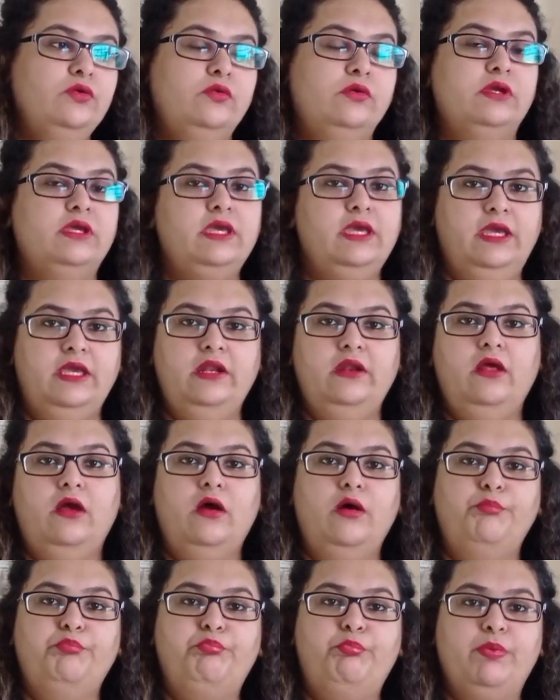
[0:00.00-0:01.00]
to
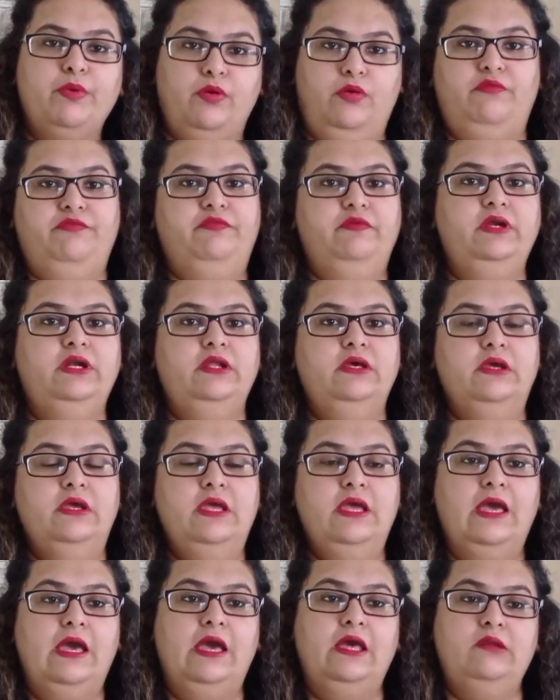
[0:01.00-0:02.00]
gain a
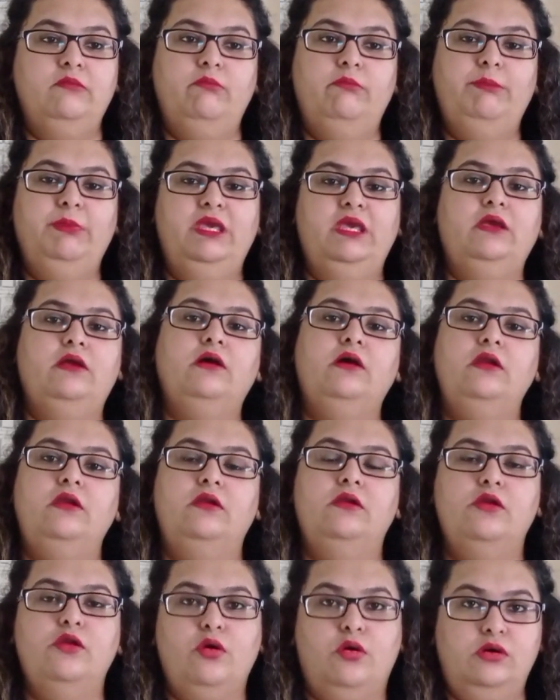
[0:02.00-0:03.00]
profit and make
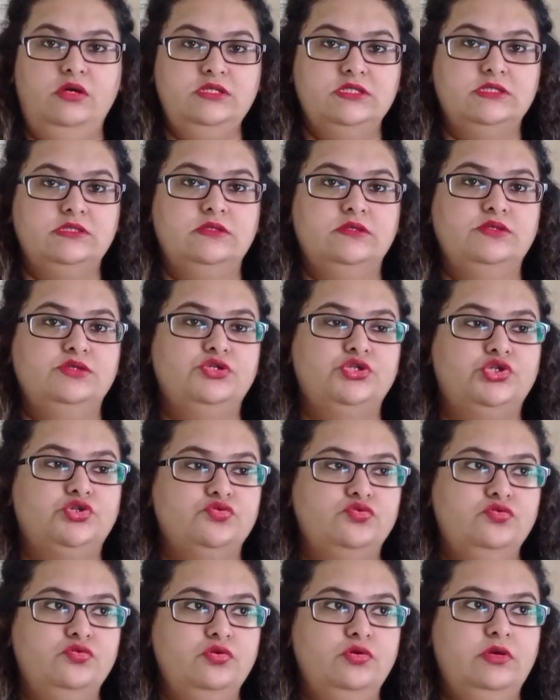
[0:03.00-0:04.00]
a loss
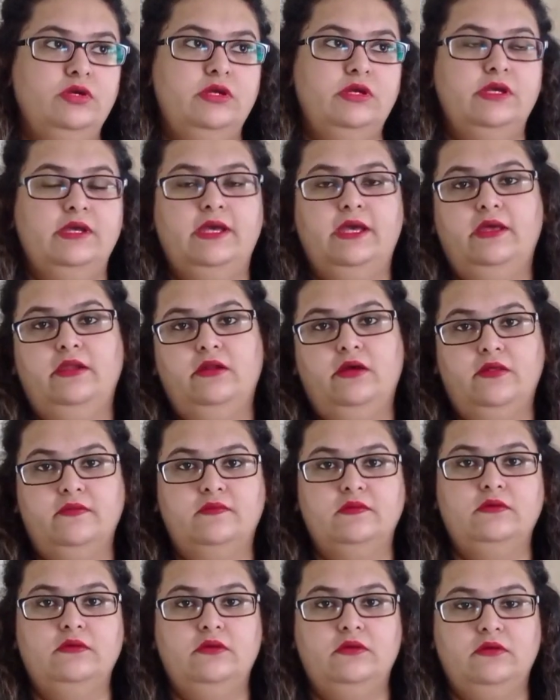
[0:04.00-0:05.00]
to
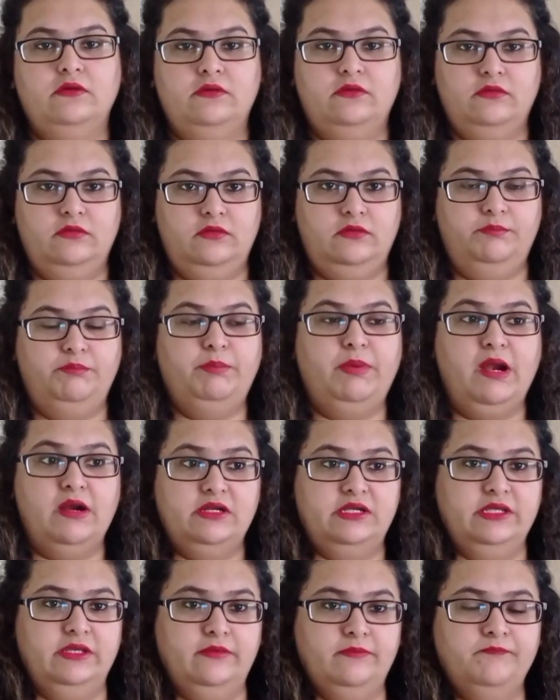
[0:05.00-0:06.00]
another
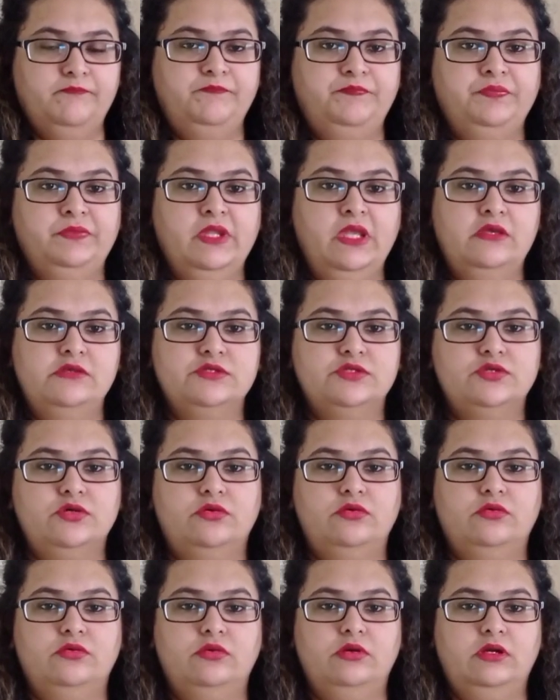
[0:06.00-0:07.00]
party.
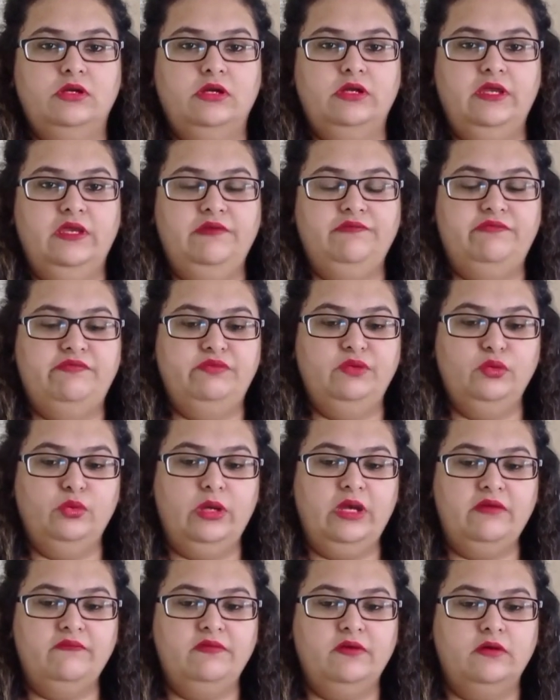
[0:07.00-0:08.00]
So if
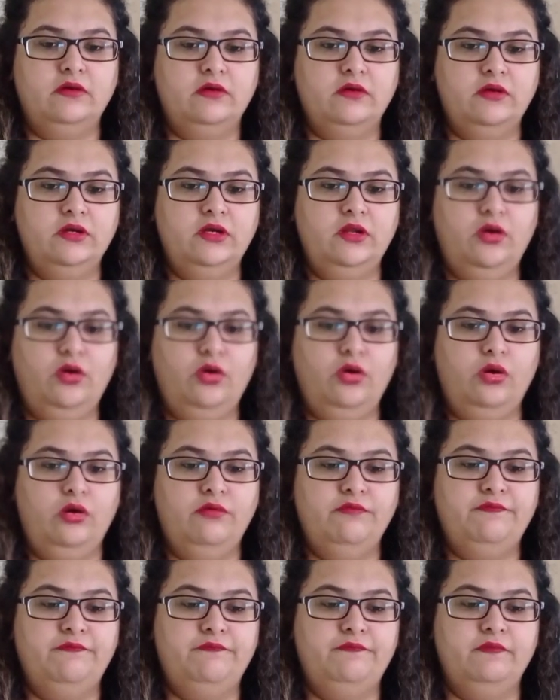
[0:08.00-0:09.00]
you have heard
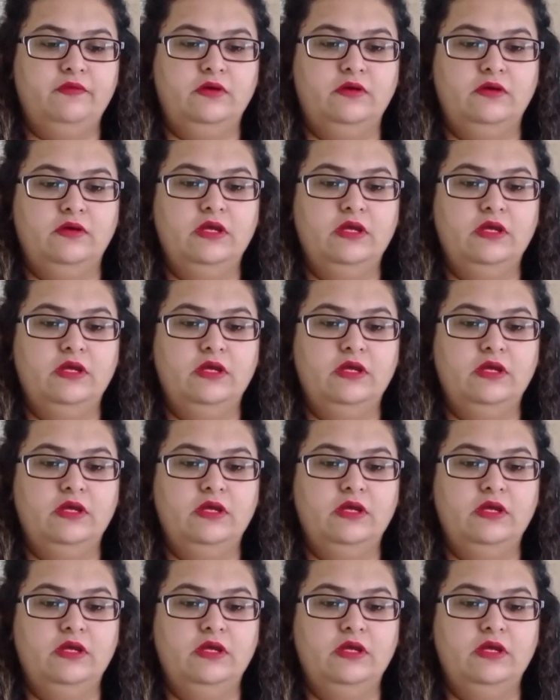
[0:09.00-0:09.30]
of